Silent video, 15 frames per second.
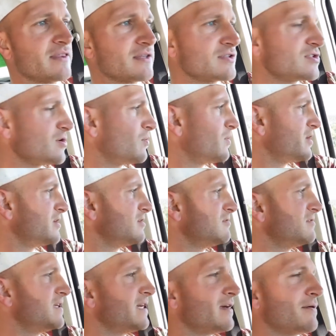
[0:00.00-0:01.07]
And so what do you
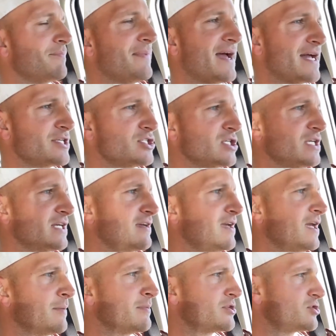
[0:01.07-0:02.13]
get? Imagine in
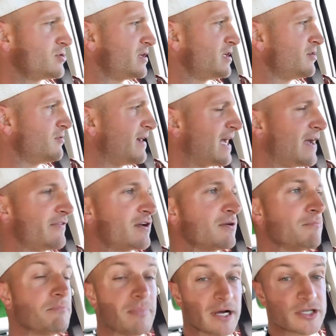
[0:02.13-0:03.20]
chemistry you have
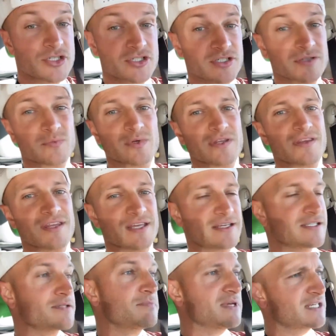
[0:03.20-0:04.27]
combustion when
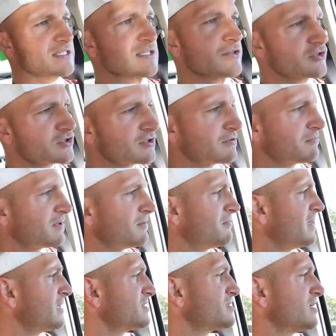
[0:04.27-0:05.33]
things mix that shouldn't be
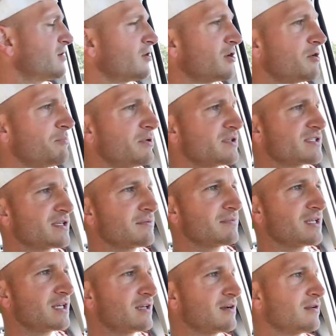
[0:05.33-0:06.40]
mixing, or you put
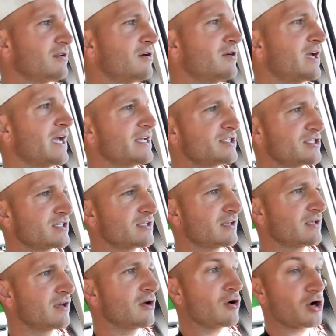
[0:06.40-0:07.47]
something in a location
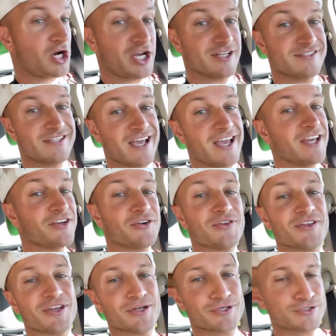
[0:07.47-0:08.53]
or a container
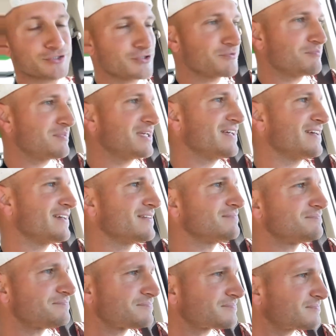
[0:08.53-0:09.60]
that it shouldn't be in.
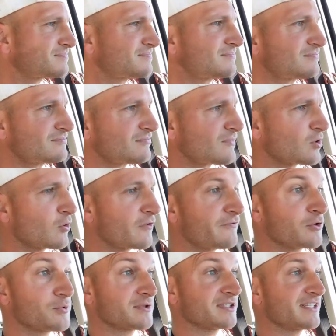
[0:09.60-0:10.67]
Or if
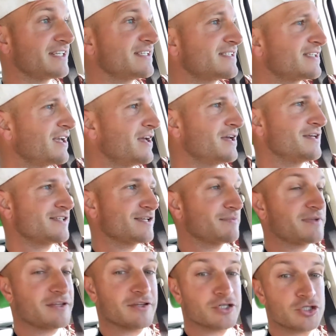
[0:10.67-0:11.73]
you release
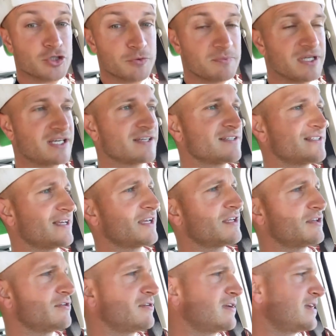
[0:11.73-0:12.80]
something that should be contained,
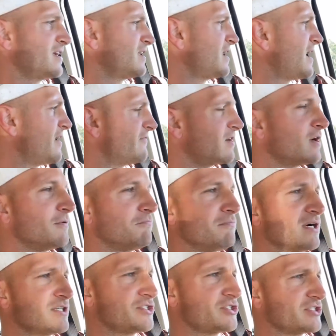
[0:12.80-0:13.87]
you can have
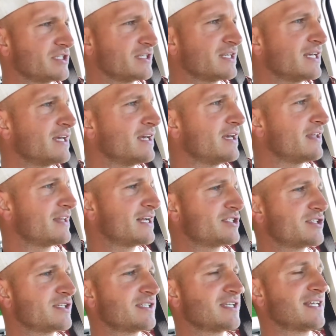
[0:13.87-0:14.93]
combustion. That's
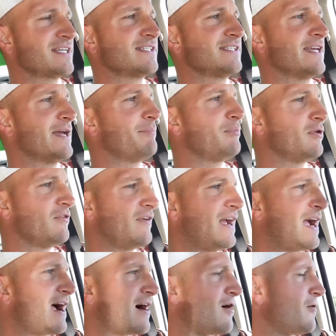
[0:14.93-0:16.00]
just an example of
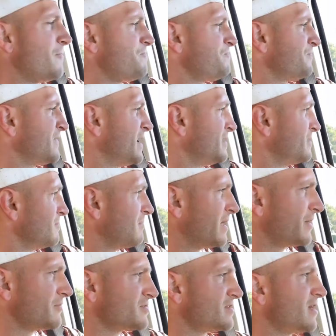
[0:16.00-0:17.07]
how, at the
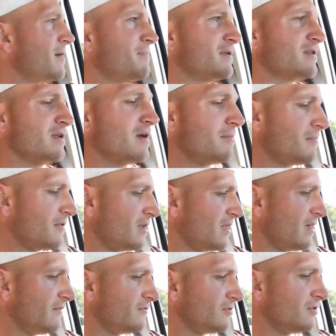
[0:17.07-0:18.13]
microscopic
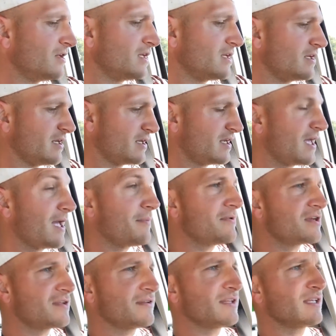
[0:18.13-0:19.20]
level and
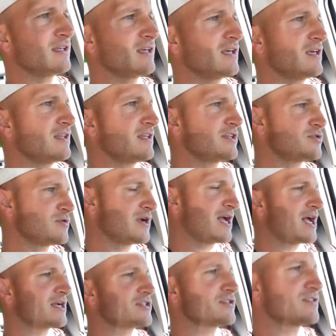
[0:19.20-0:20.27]
chemically, these
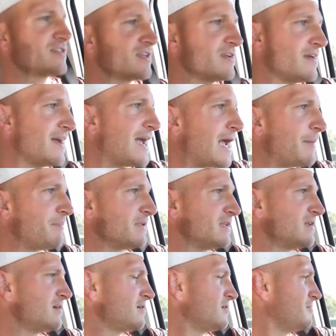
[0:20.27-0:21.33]
reactions can happen
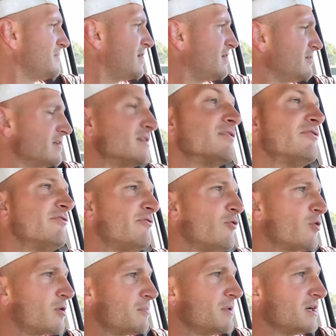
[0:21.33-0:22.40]
that come out in the
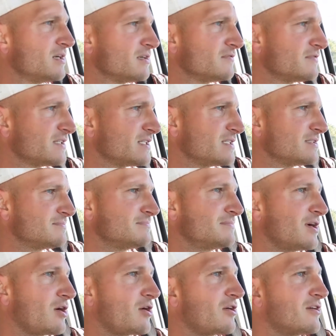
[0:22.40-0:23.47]
form of
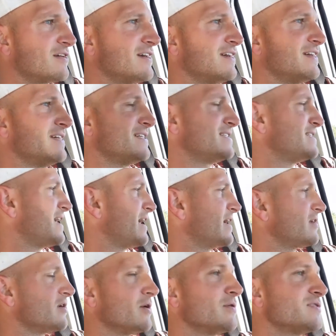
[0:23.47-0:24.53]
our
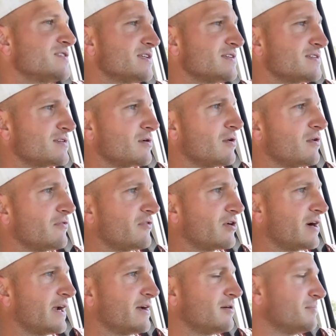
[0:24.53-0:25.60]
diagnosis and all of our
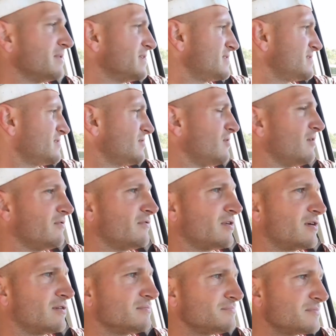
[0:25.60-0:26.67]
ailments and all of
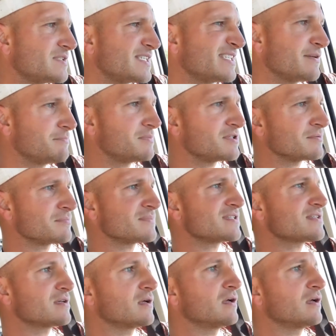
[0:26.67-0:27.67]
our symptoms.